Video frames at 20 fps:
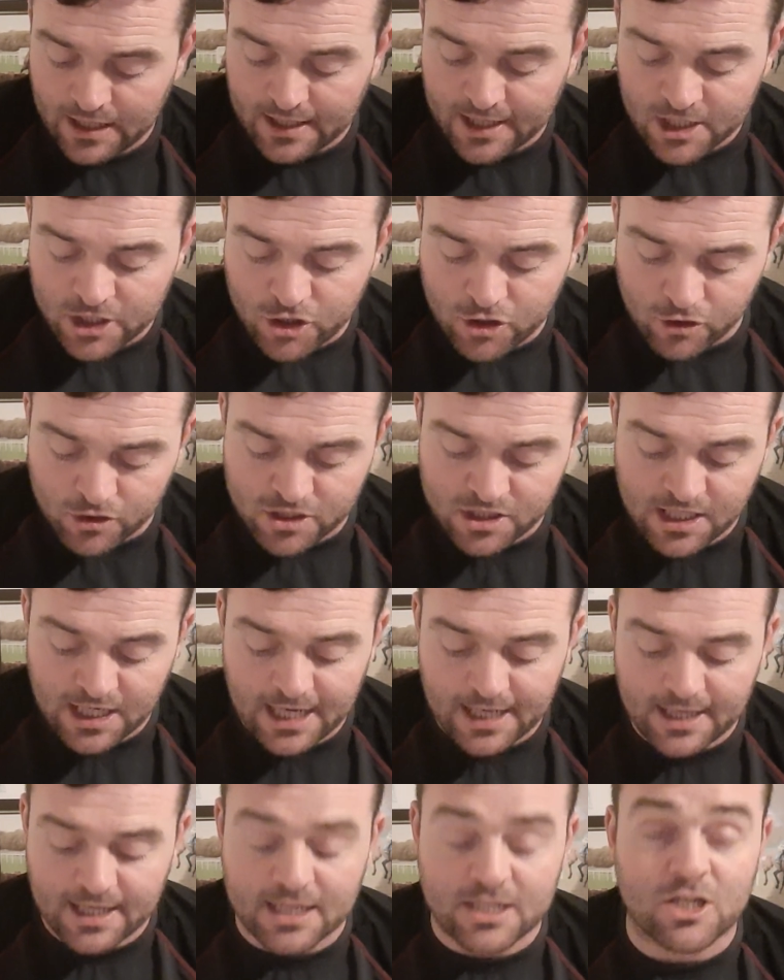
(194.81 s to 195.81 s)
And I just
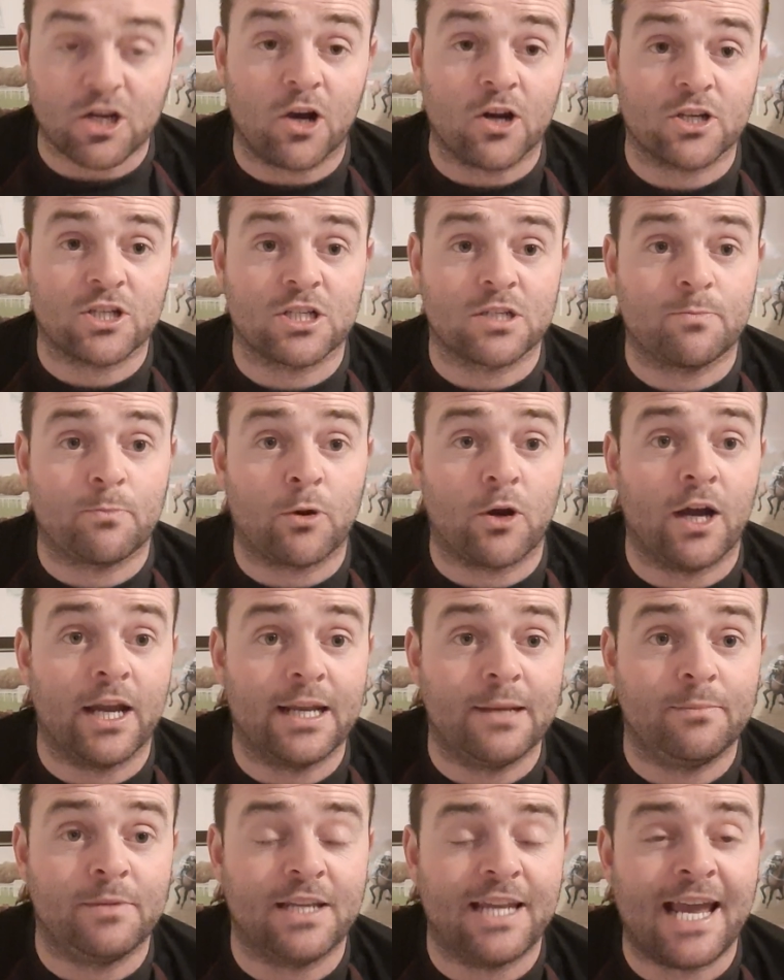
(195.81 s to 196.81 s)
think this horse is primed.